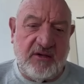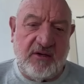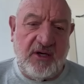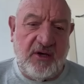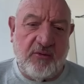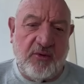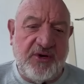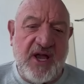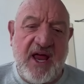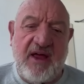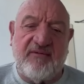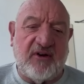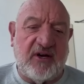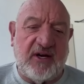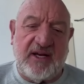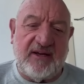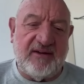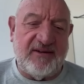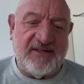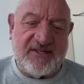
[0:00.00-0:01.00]
You would
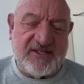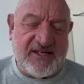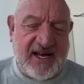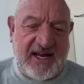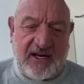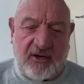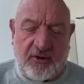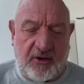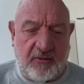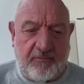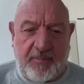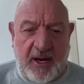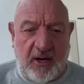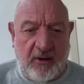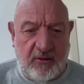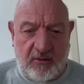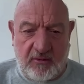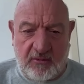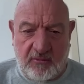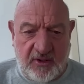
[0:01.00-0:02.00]
never sail on a
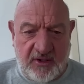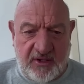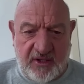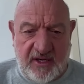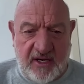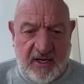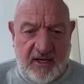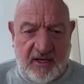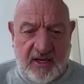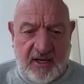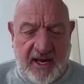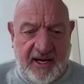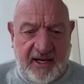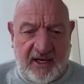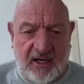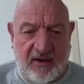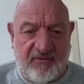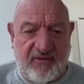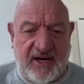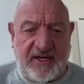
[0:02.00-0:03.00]
boat with an
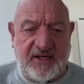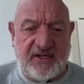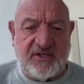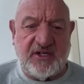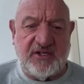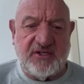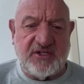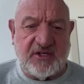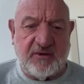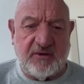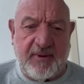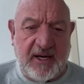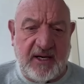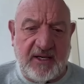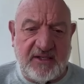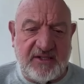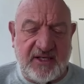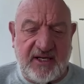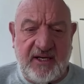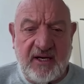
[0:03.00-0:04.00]
angle of vanishing
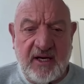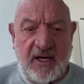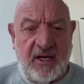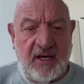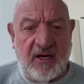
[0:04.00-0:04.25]
stability